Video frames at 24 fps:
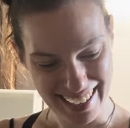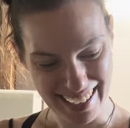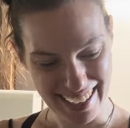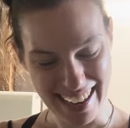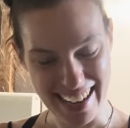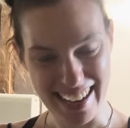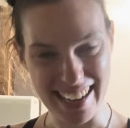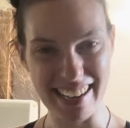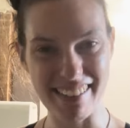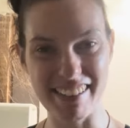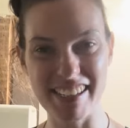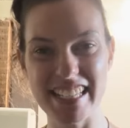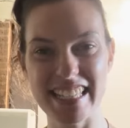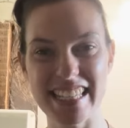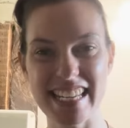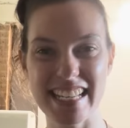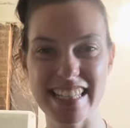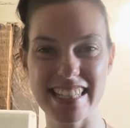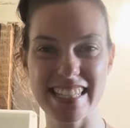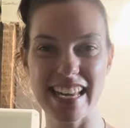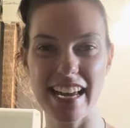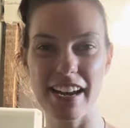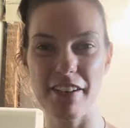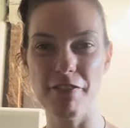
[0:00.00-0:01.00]
And
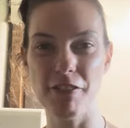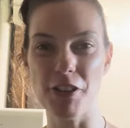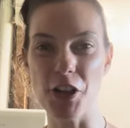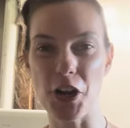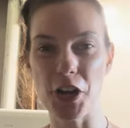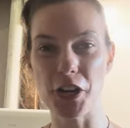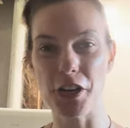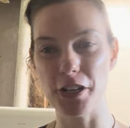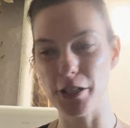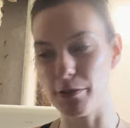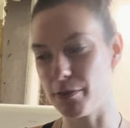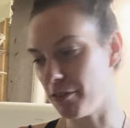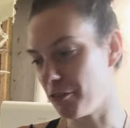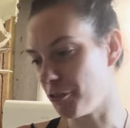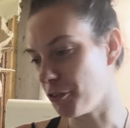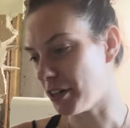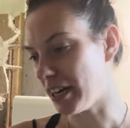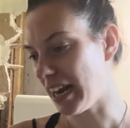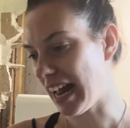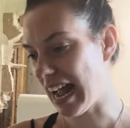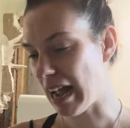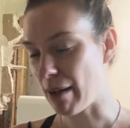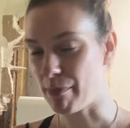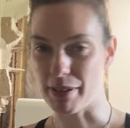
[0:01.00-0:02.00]
it's like vloggers before it
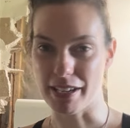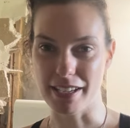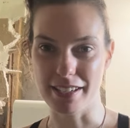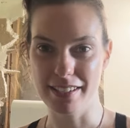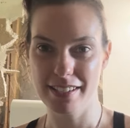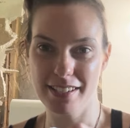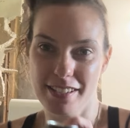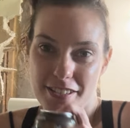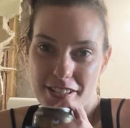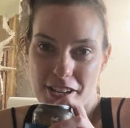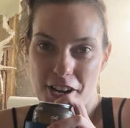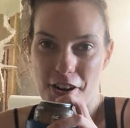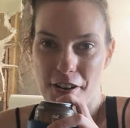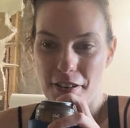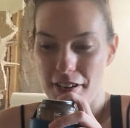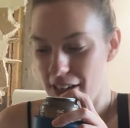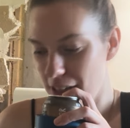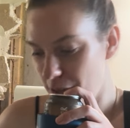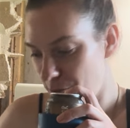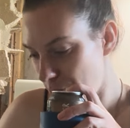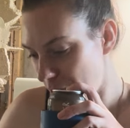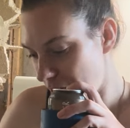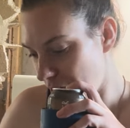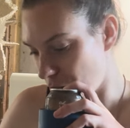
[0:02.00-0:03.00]
happened. So it's
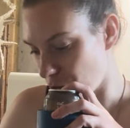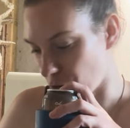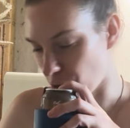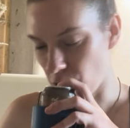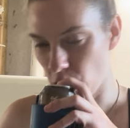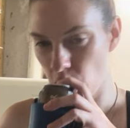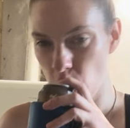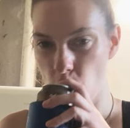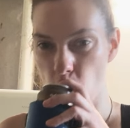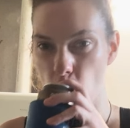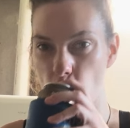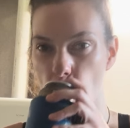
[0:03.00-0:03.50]
pretty cool.